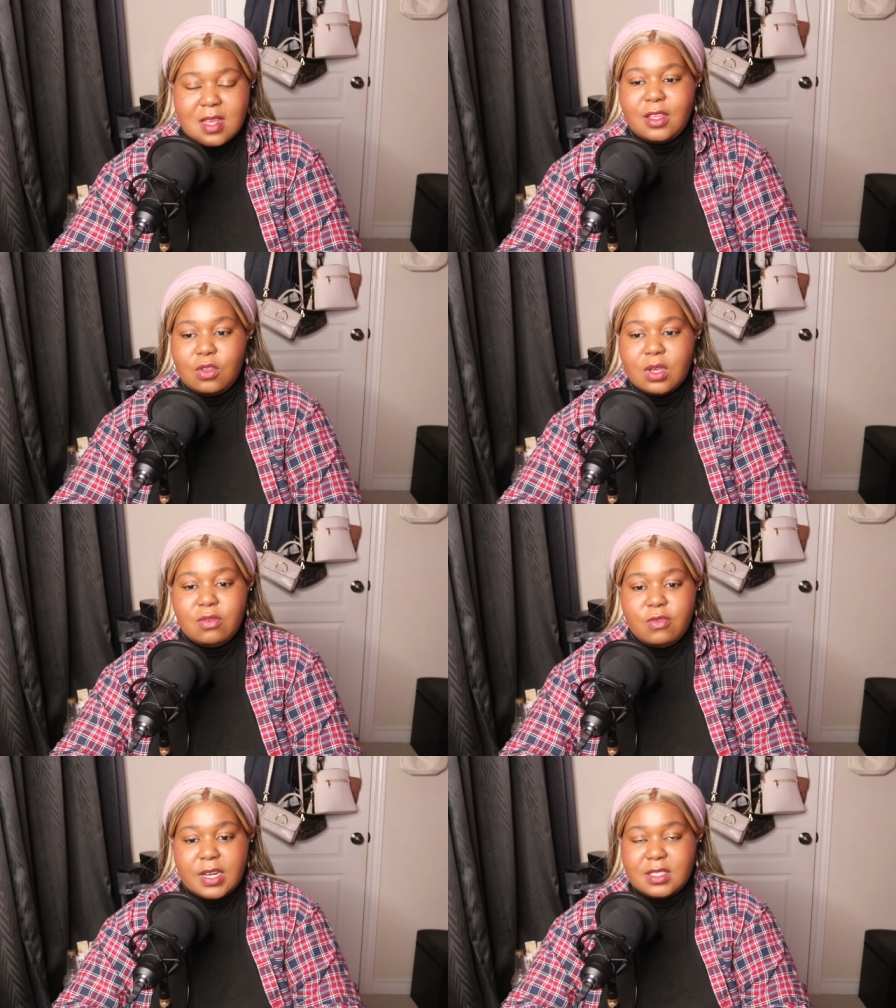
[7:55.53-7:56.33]
Like you
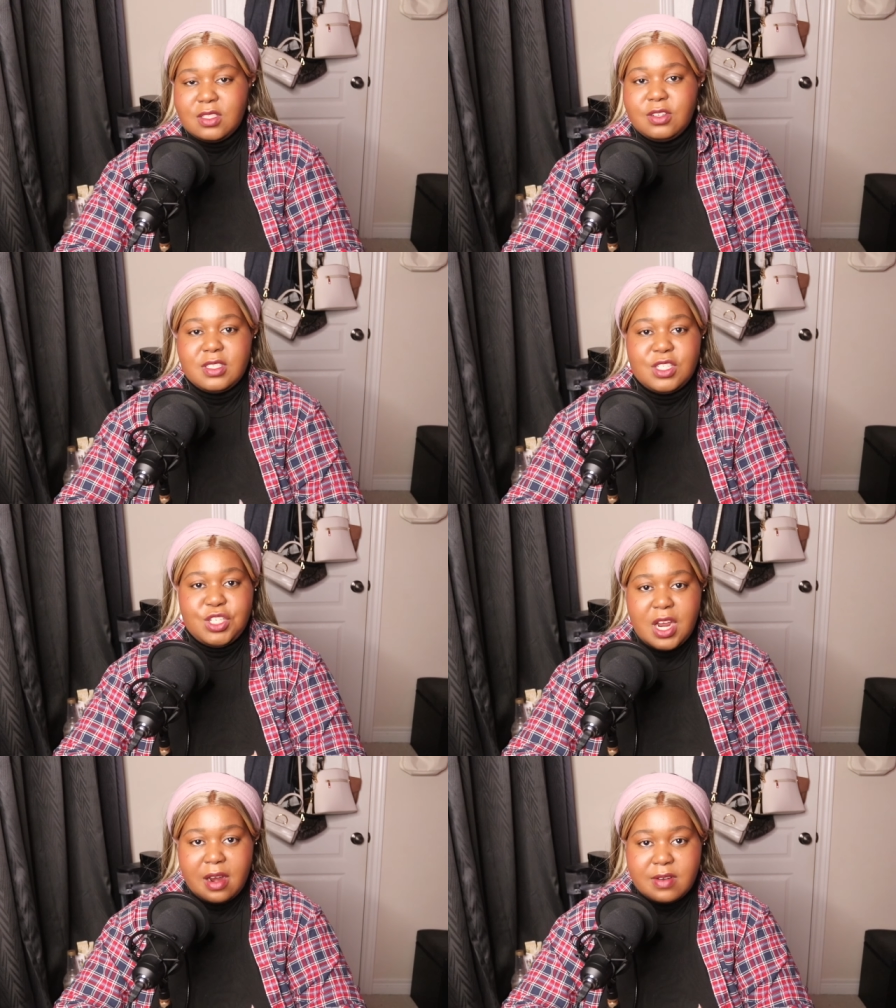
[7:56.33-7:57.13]
can register as a
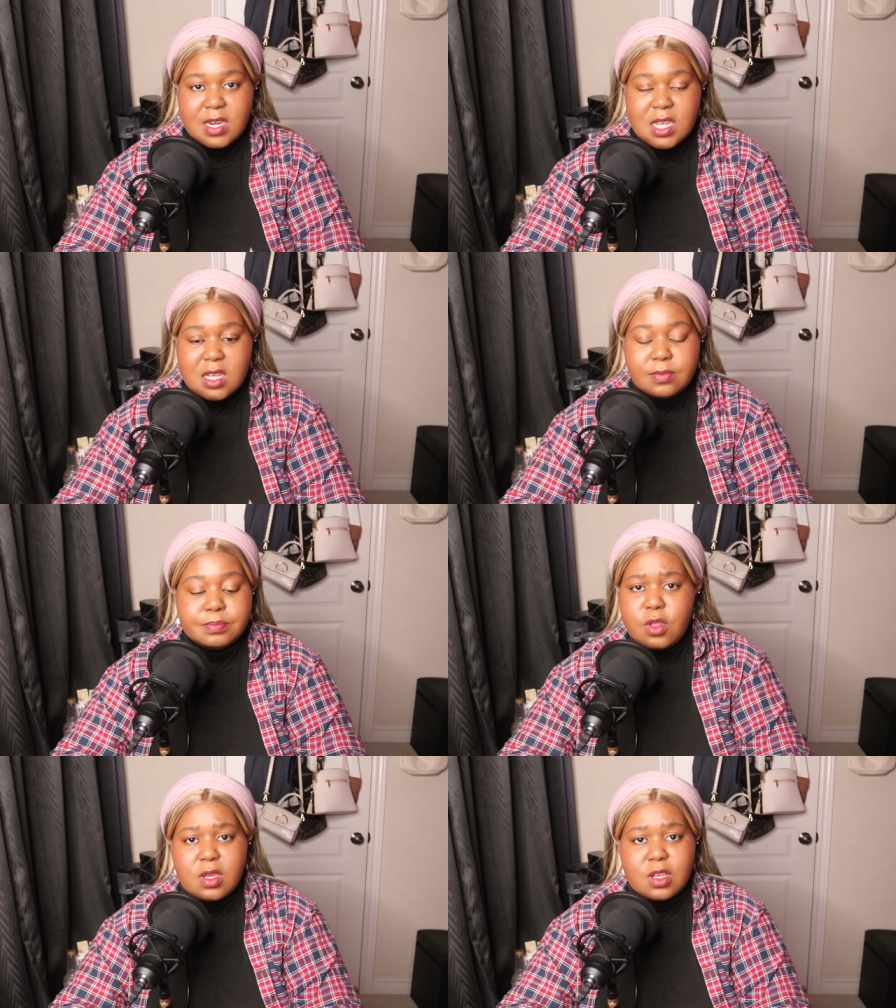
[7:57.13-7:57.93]
charity
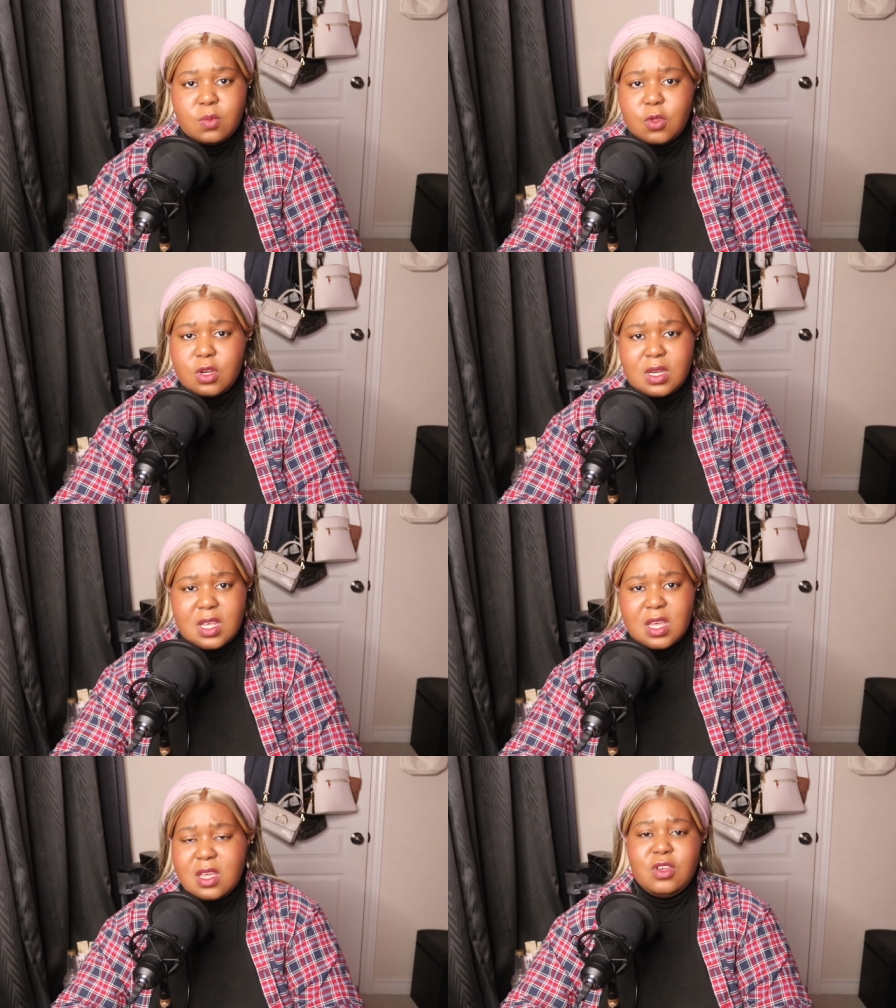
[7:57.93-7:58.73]
for the
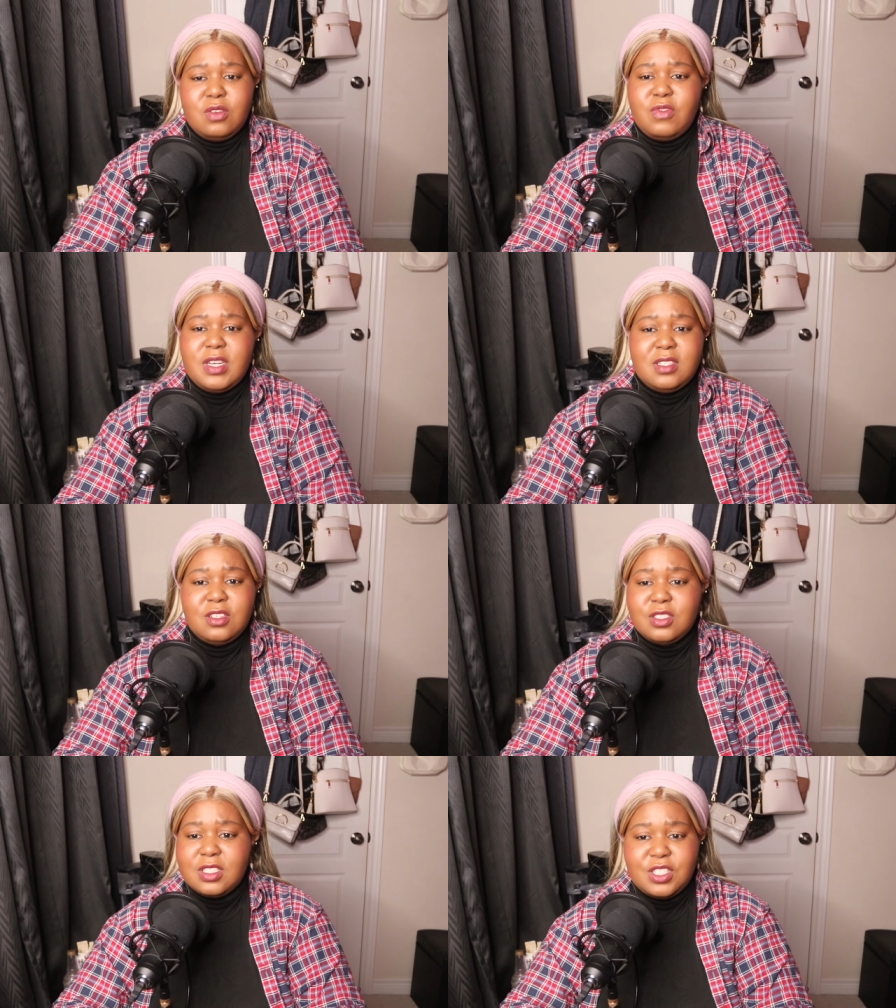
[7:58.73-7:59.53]
community, you can register as a